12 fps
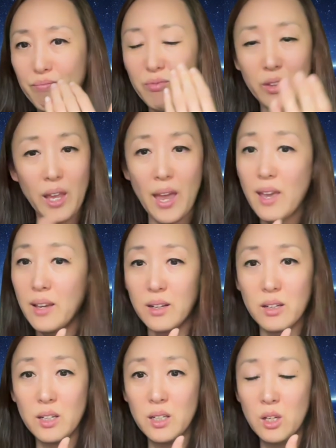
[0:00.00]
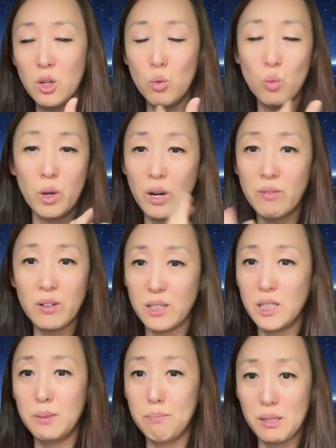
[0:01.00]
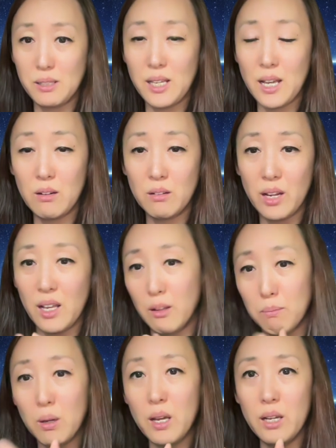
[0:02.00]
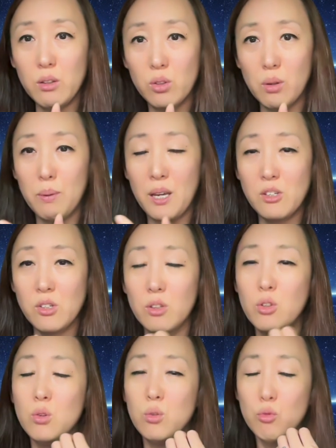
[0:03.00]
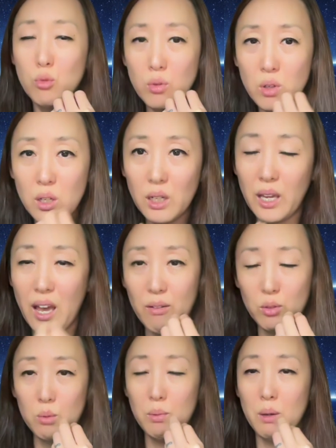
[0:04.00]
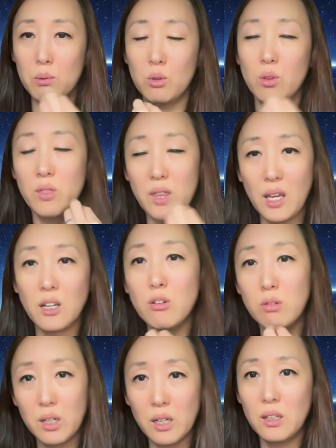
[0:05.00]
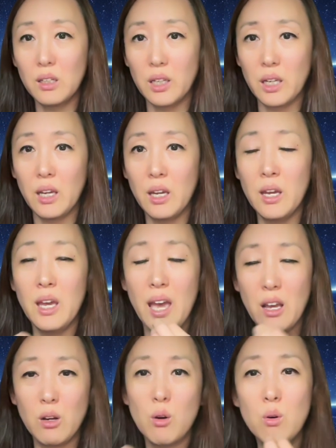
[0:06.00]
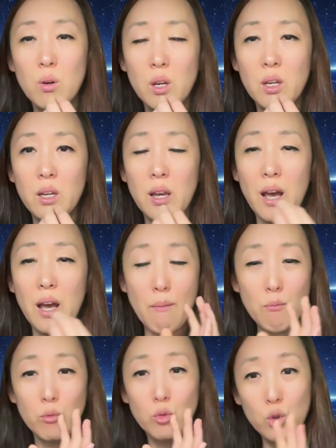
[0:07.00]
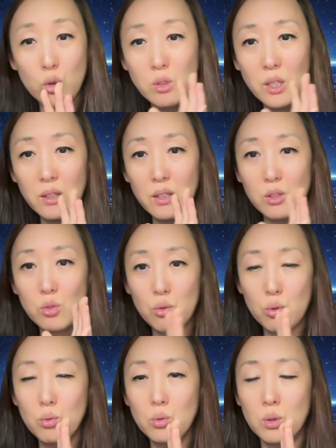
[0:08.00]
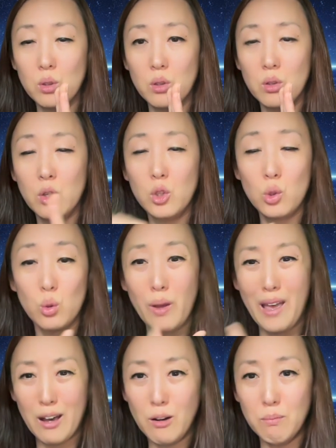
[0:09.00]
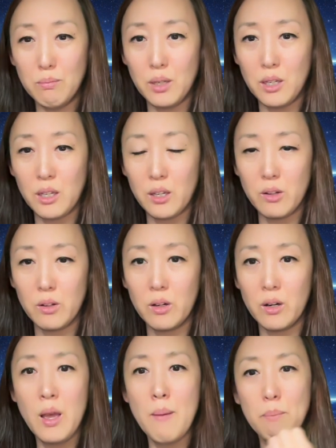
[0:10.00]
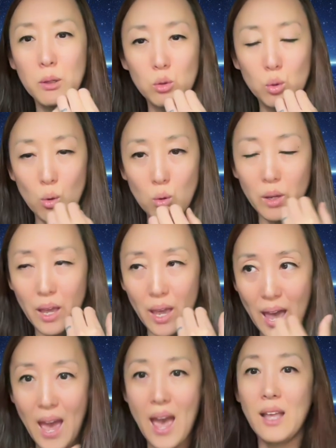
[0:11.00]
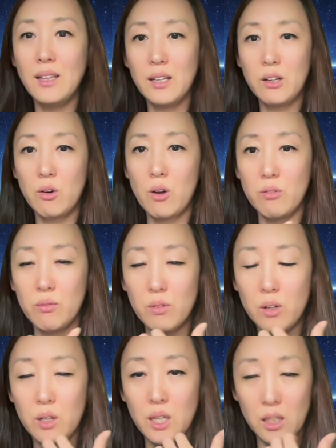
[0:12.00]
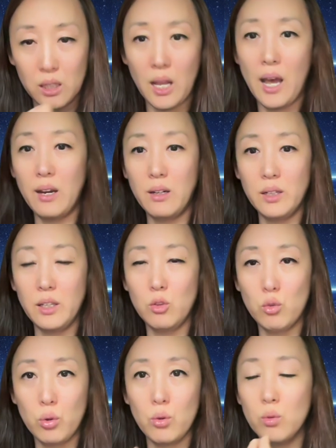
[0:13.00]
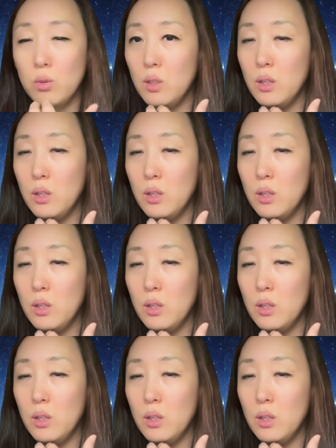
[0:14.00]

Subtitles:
take whatever it spits out and apply it to the patient. You really have to be able to think critically and go, I'm using this tool to help me here, but don't hand it off entirely to